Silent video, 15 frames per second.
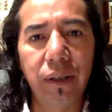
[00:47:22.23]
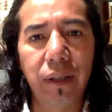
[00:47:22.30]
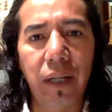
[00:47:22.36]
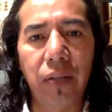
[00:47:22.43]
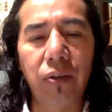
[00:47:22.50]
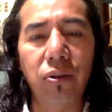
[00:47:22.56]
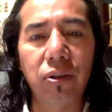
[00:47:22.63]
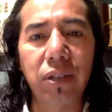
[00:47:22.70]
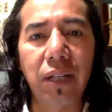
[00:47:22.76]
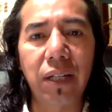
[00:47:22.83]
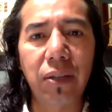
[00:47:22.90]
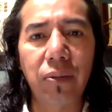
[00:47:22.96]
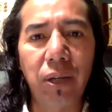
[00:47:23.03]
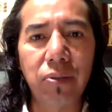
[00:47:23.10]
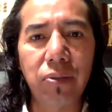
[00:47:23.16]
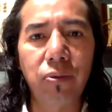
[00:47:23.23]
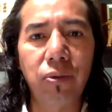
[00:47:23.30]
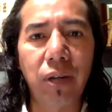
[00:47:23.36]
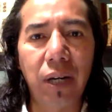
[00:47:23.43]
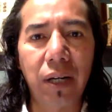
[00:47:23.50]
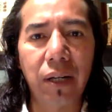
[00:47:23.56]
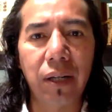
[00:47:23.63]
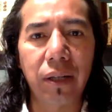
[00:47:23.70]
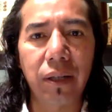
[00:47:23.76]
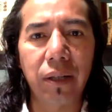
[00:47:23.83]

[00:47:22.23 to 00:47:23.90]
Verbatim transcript: And those are the ones who are